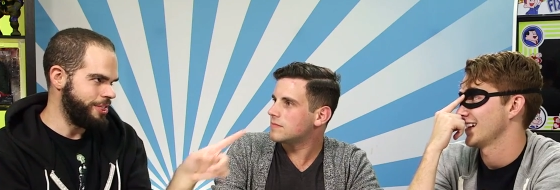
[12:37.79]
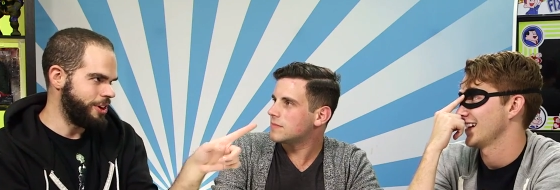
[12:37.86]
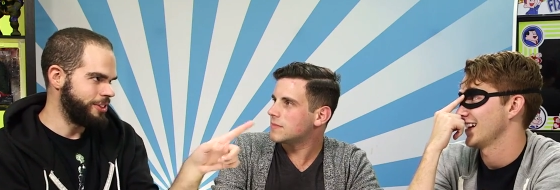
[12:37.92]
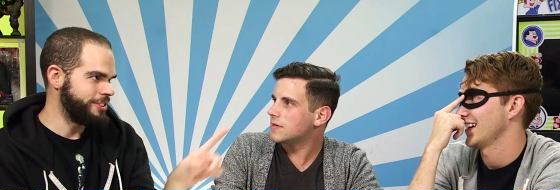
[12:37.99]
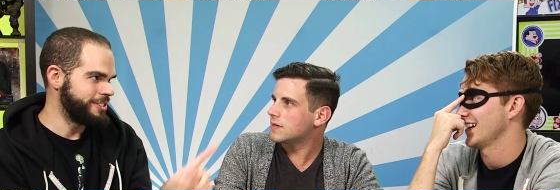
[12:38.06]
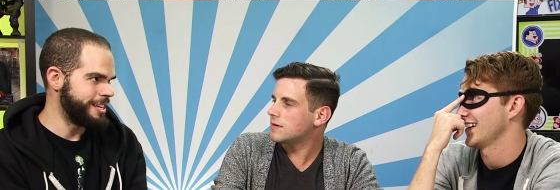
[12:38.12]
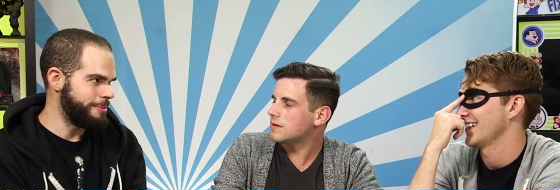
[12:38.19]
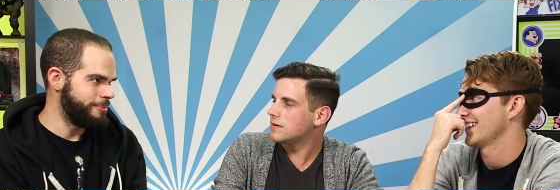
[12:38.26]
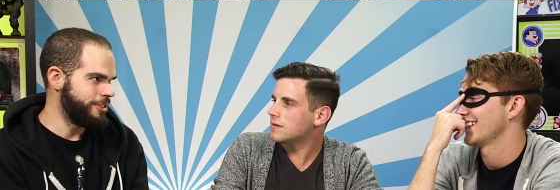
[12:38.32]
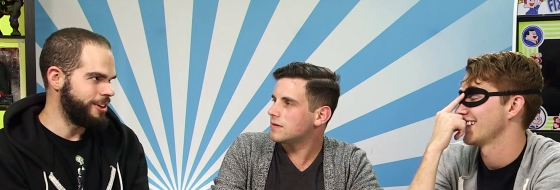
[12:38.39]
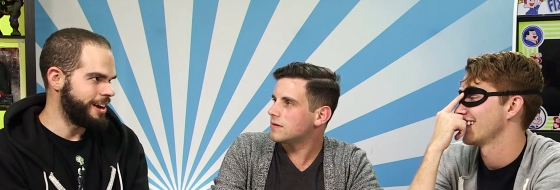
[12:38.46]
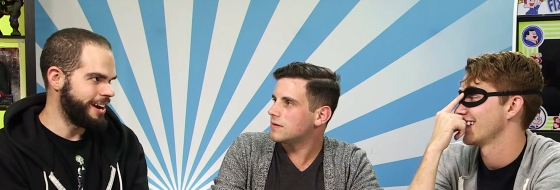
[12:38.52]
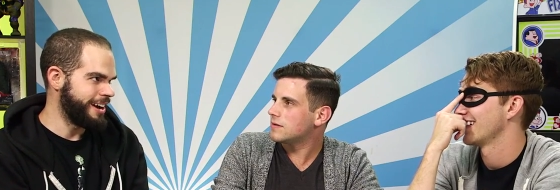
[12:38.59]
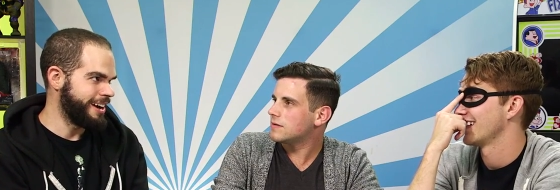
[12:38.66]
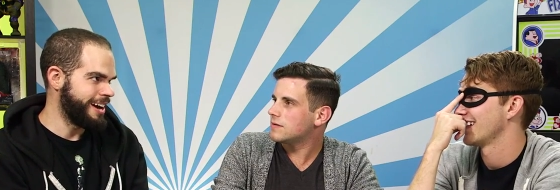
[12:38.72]
Speaker 1: I thought the same
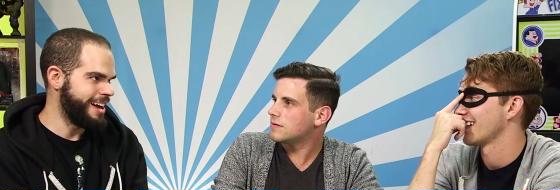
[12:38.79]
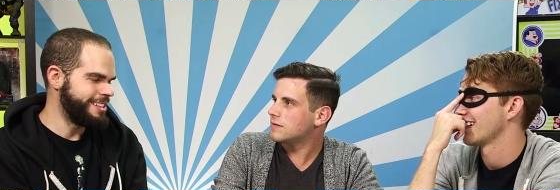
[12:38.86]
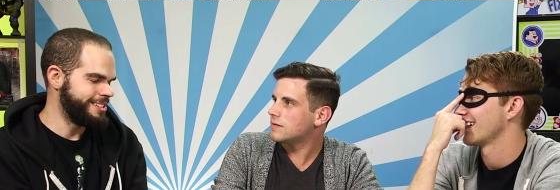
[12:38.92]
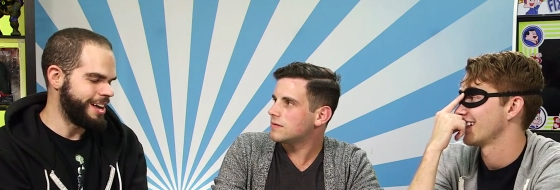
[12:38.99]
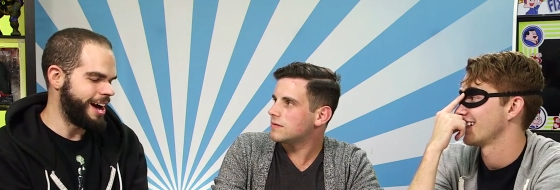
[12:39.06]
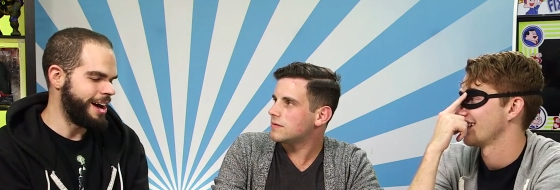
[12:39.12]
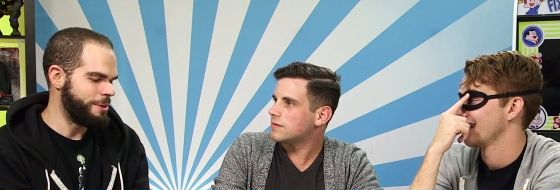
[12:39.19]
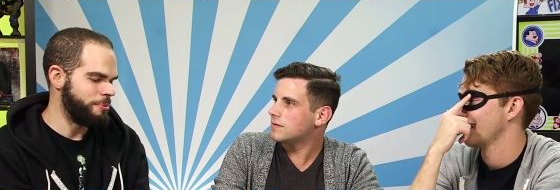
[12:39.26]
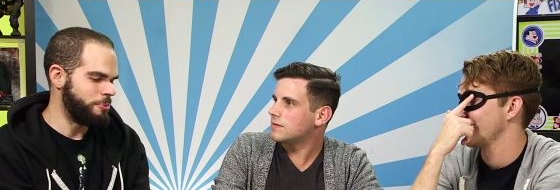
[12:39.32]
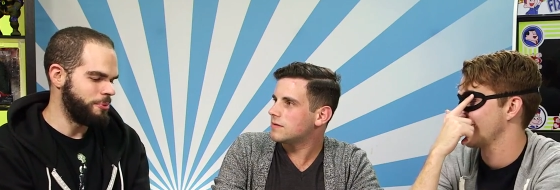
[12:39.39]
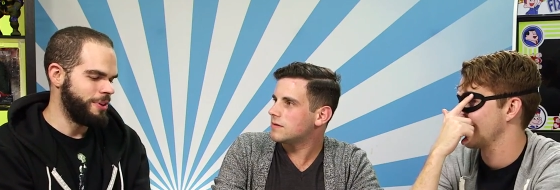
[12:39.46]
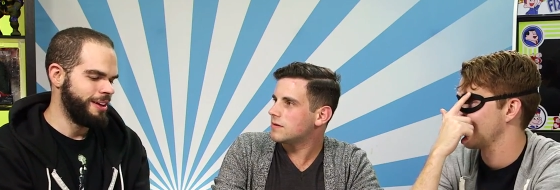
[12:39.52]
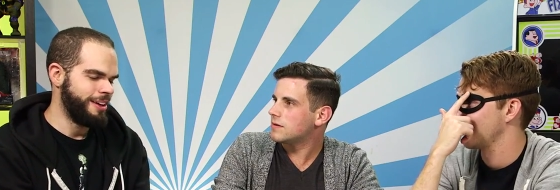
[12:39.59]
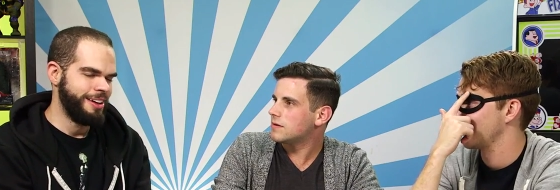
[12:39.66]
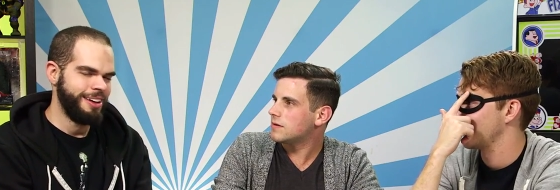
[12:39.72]
thing, uh. and I
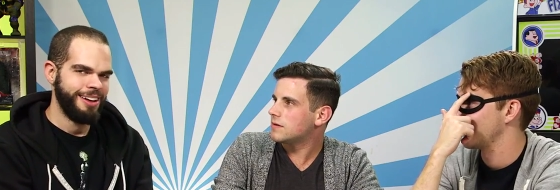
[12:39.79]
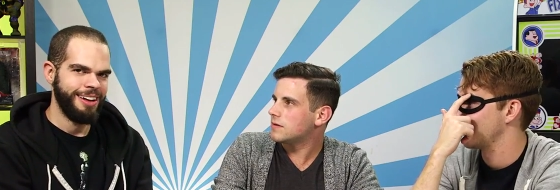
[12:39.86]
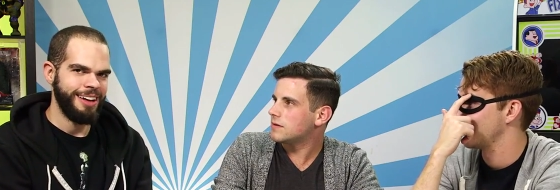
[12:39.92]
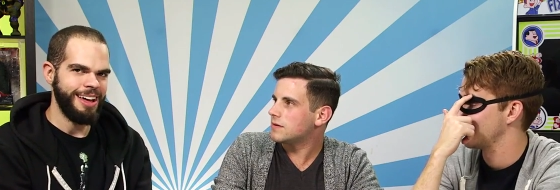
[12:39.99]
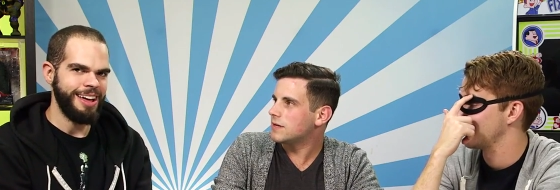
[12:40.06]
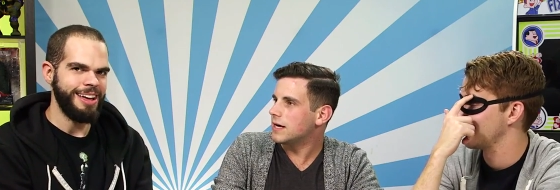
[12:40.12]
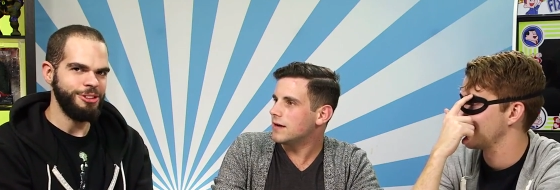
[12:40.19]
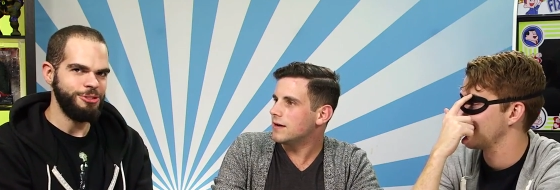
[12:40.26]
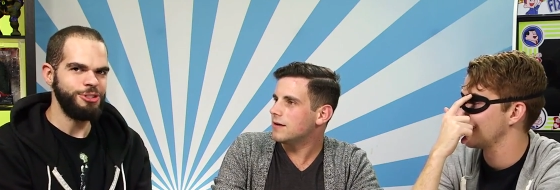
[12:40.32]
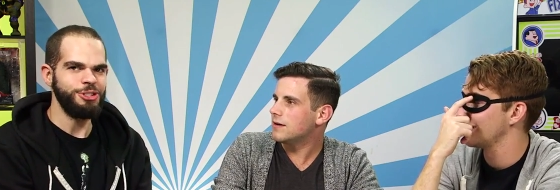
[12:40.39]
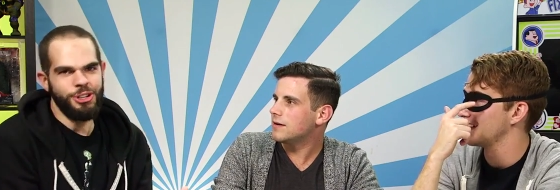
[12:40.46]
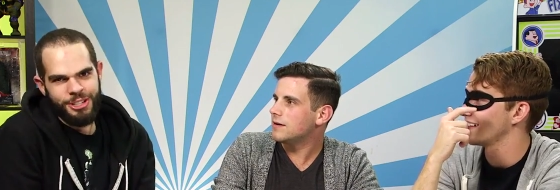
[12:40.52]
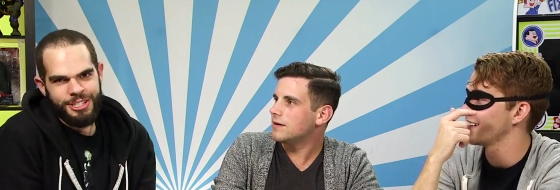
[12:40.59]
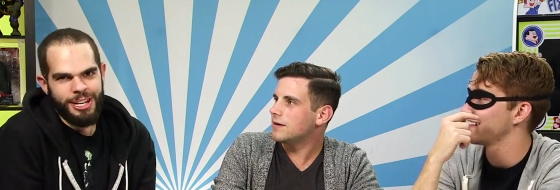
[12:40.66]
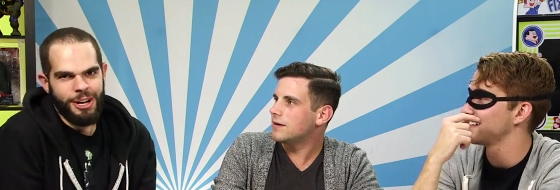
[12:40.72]
yeah. You
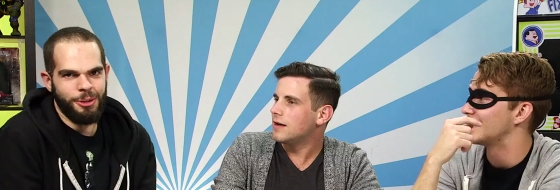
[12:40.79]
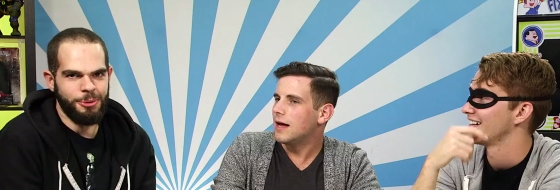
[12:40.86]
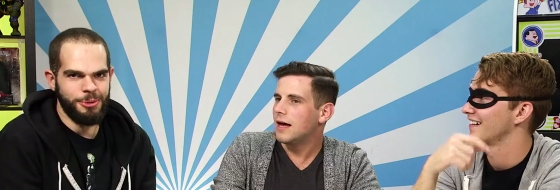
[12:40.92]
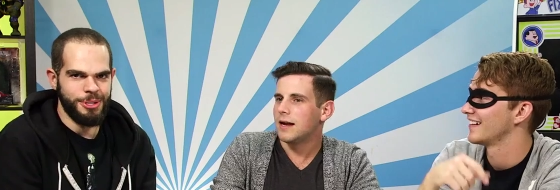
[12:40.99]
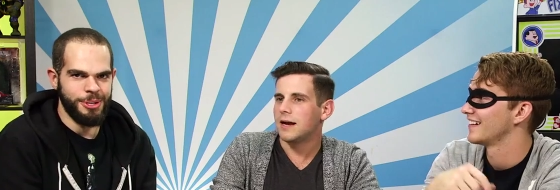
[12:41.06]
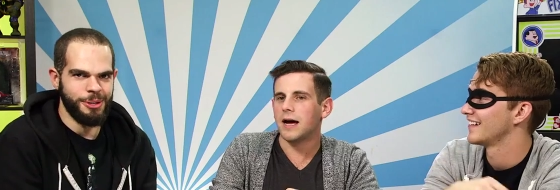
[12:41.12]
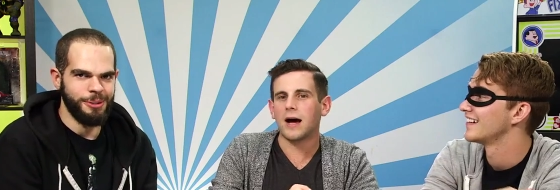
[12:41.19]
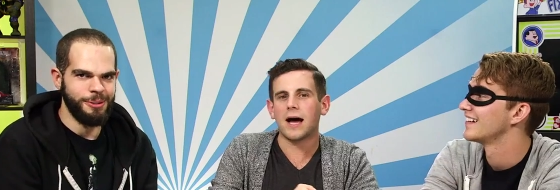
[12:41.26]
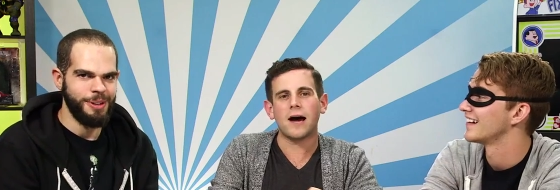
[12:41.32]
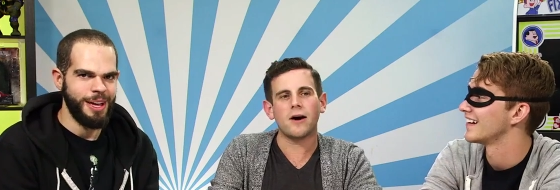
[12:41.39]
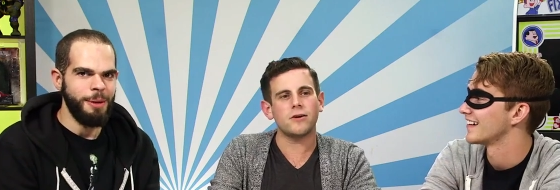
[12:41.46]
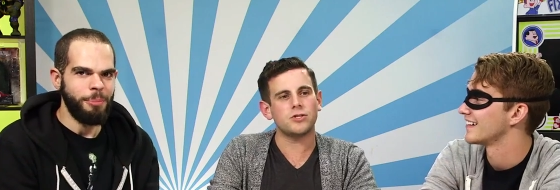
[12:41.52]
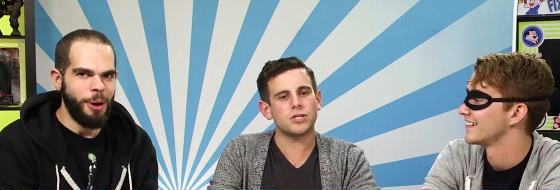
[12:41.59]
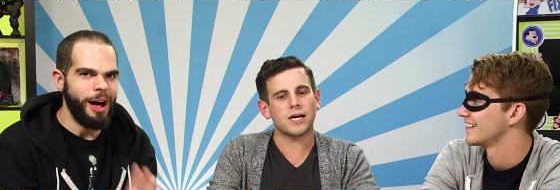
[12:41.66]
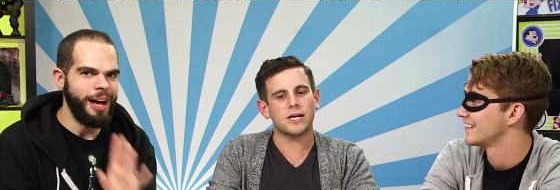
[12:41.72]
just couldn't tell who was Now,
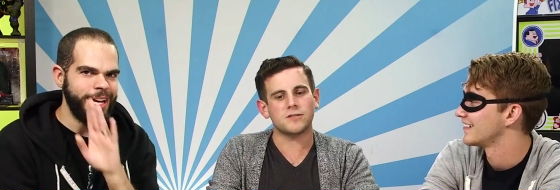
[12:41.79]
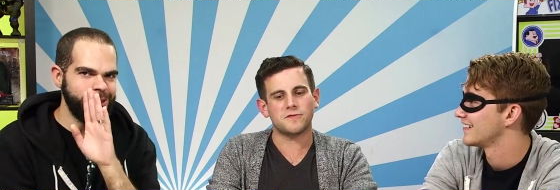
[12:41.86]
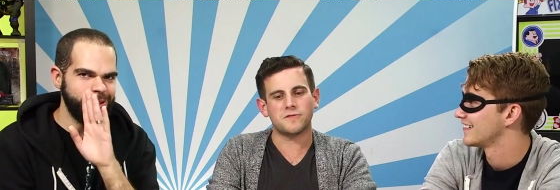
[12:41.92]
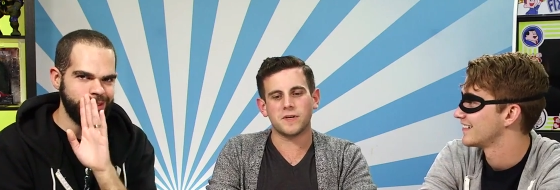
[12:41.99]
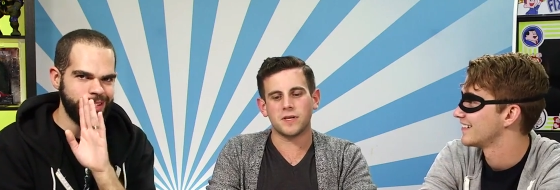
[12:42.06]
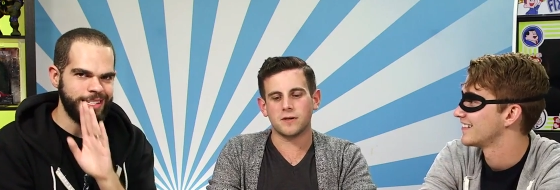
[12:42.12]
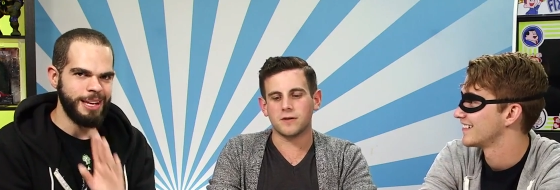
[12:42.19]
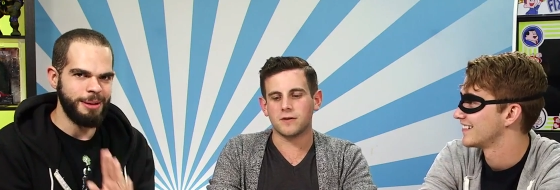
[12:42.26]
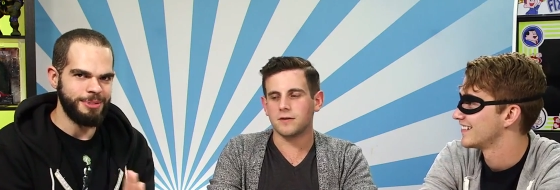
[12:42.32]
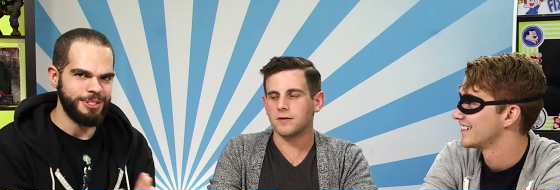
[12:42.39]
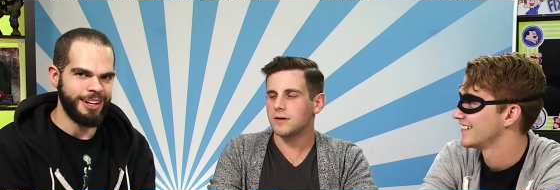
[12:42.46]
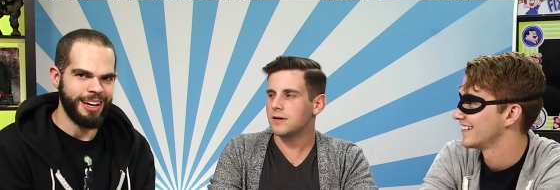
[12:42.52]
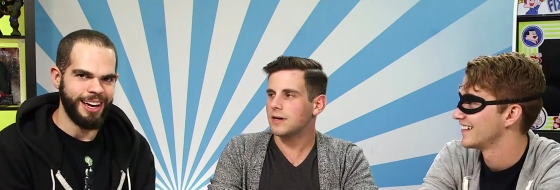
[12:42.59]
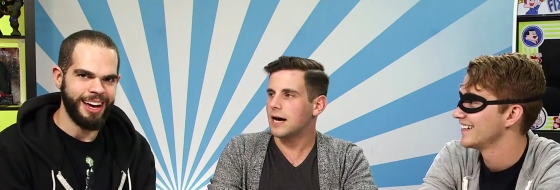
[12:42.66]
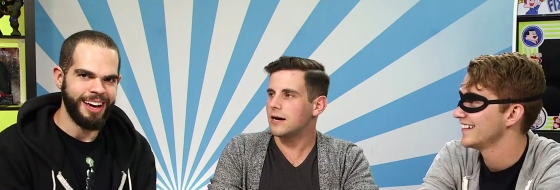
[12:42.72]
how did you guys feel?
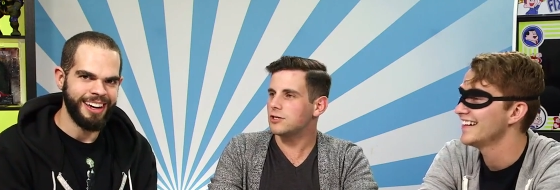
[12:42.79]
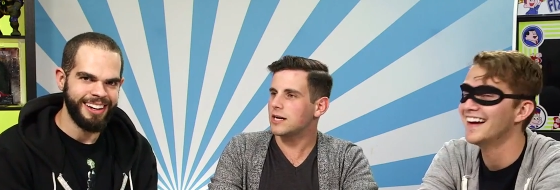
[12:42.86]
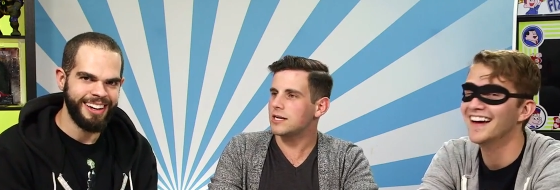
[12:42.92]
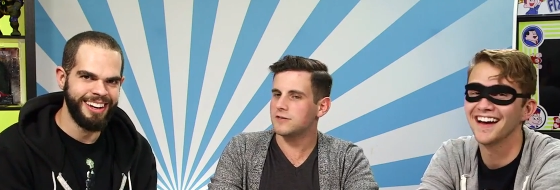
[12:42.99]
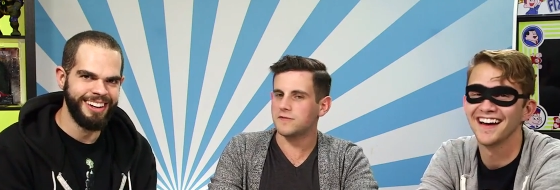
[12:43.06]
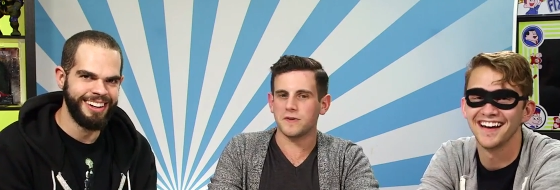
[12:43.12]
How did you guys